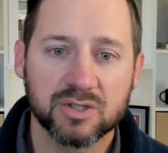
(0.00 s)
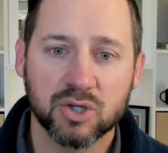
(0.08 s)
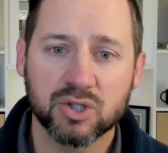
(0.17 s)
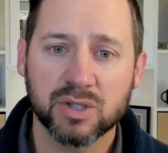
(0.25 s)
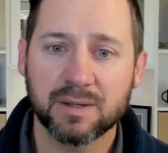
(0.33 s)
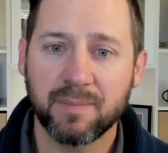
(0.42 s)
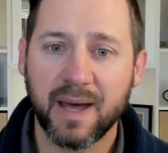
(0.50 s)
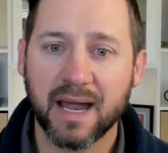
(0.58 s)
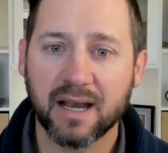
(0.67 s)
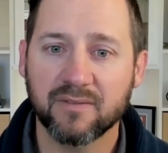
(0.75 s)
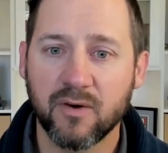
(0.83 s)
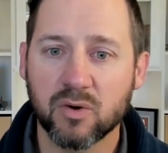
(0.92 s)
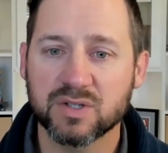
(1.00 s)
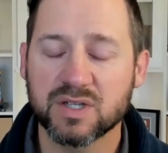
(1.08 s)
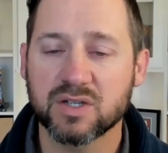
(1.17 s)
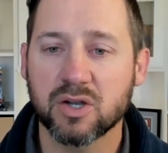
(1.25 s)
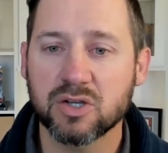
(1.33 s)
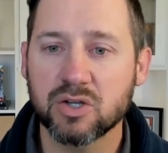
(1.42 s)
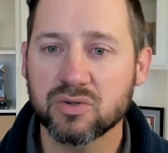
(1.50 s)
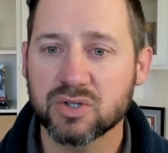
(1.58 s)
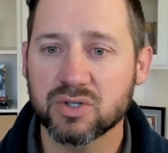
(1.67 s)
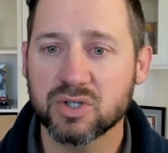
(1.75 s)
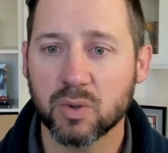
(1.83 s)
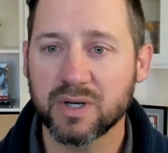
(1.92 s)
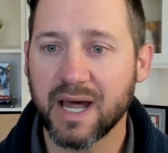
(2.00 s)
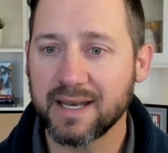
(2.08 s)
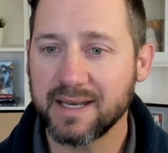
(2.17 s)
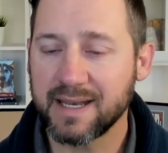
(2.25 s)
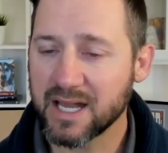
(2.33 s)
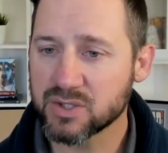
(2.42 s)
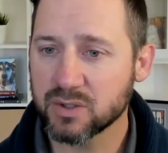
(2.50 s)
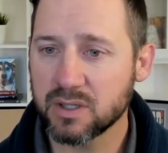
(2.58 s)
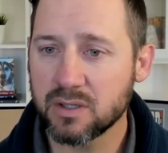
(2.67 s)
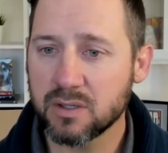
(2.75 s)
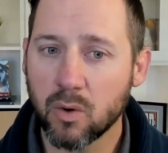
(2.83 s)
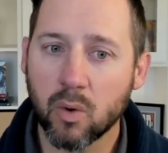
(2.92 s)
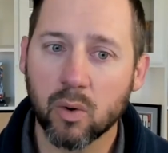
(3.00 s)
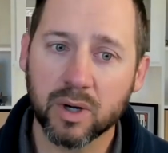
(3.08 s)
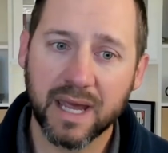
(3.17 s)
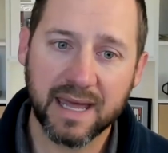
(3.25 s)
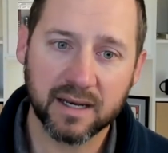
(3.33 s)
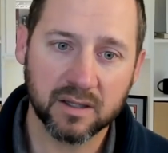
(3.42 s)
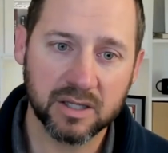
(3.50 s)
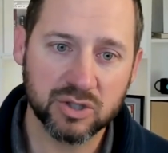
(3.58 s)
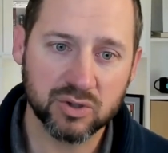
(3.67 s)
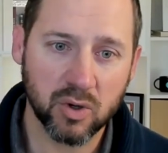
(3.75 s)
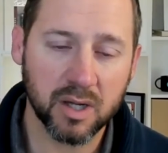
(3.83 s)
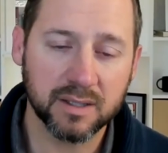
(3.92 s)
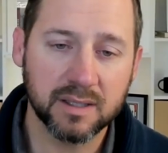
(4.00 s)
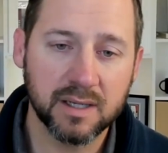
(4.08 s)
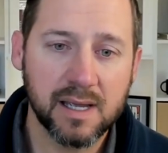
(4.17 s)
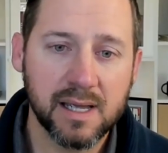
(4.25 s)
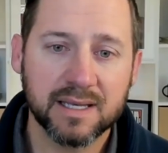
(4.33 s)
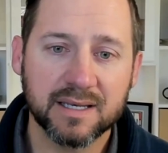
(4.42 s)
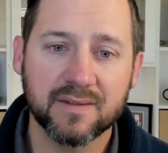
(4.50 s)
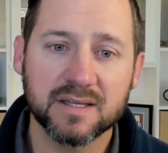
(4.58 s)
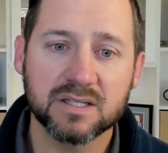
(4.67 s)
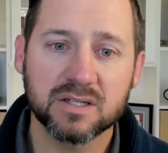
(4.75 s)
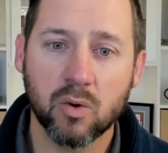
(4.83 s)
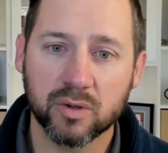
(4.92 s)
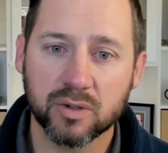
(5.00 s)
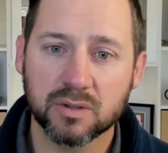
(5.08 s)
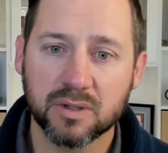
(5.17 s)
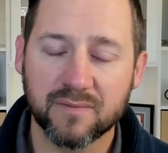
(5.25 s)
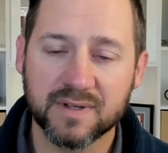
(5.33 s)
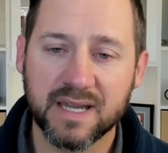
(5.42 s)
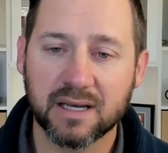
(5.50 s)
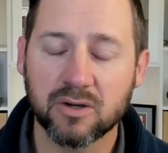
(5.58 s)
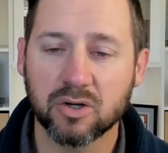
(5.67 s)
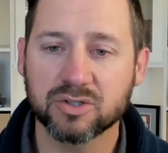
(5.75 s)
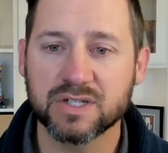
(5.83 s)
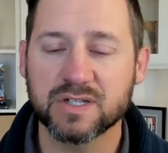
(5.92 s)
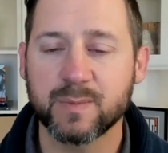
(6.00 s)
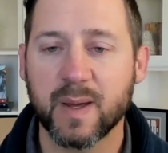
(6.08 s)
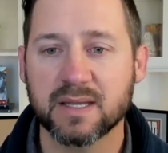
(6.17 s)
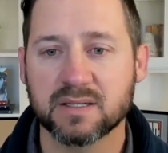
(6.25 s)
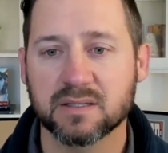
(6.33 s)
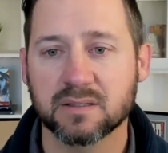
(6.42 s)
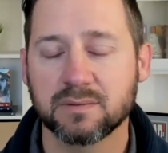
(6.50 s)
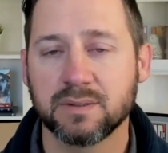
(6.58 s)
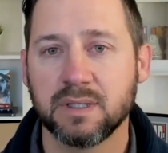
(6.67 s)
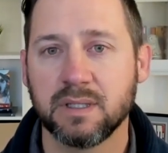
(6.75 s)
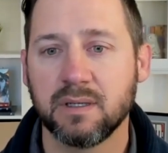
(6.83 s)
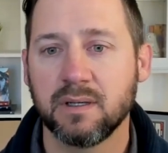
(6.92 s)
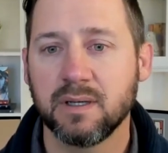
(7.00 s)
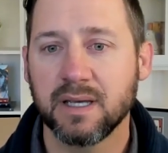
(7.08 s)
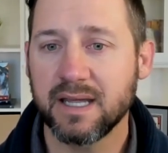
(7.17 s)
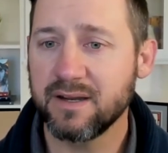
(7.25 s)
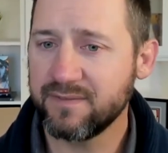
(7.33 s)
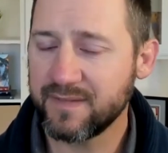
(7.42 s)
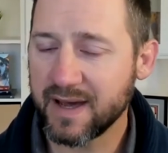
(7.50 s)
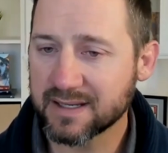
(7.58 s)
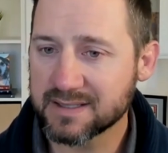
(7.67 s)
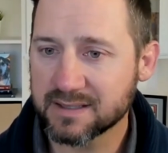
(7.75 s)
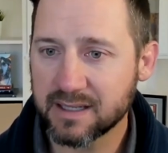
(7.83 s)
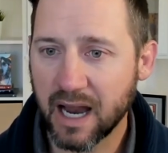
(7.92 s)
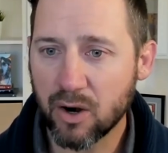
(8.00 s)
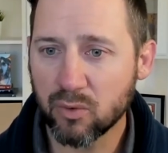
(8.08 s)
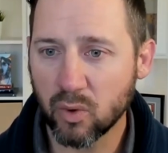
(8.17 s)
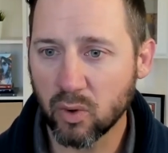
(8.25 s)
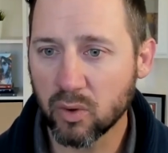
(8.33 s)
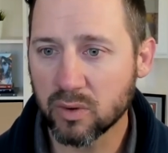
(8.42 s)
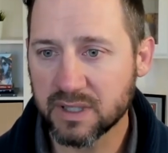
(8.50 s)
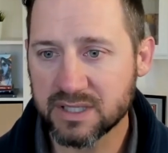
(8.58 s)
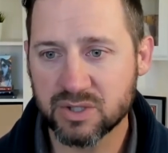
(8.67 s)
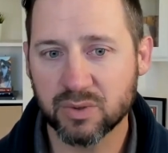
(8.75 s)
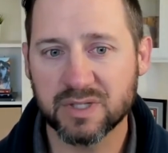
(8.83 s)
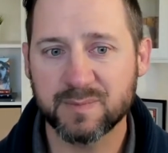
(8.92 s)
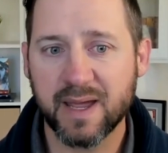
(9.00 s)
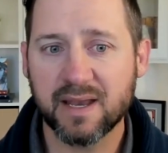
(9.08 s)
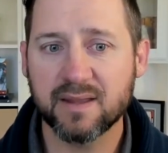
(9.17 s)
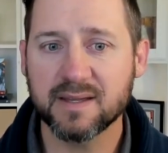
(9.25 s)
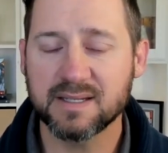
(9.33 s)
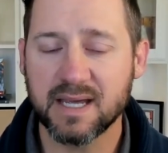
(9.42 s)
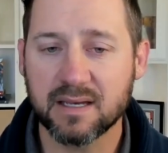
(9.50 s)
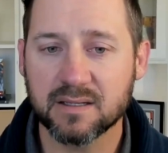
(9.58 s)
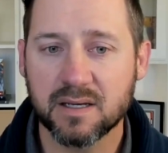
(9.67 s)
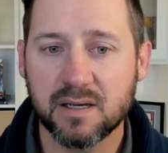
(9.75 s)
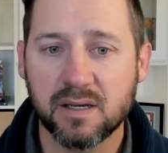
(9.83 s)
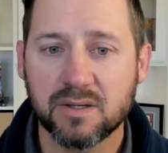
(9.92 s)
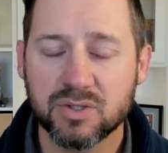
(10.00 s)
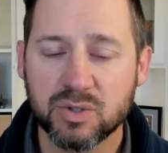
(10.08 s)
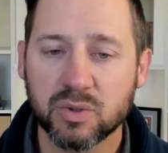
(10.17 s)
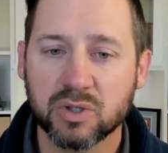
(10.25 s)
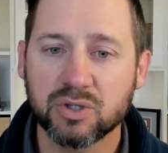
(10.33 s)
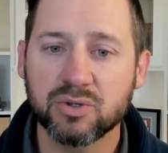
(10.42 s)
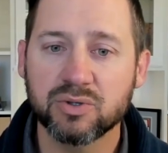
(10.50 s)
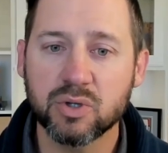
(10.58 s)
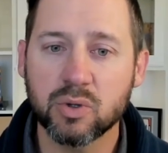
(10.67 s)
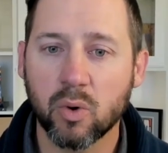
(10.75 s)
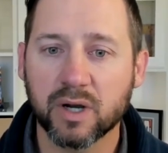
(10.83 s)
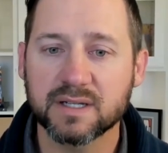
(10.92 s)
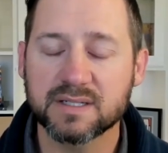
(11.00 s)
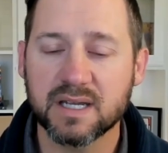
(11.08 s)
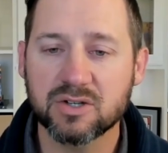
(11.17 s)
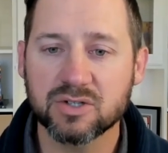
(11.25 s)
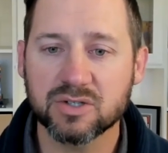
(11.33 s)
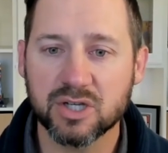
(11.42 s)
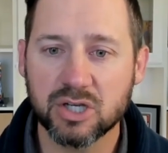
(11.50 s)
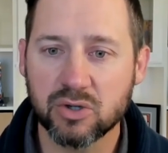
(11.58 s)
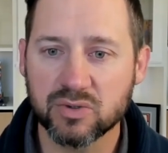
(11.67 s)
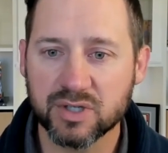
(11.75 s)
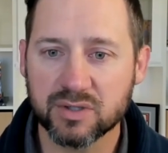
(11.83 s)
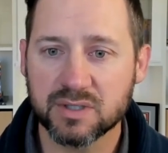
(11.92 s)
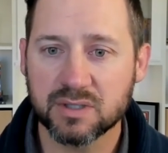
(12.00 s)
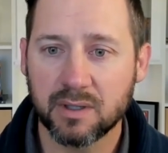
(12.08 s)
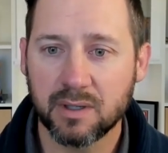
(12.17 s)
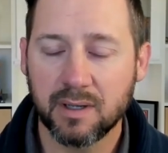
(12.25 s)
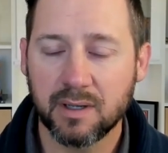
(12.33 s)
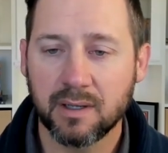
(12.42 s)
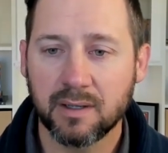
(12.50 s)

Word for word: social impact focuses on users who are not naturally or organically drawn into this corner of the technology space. In effect, our role is to expand the tent to include new organizations and users,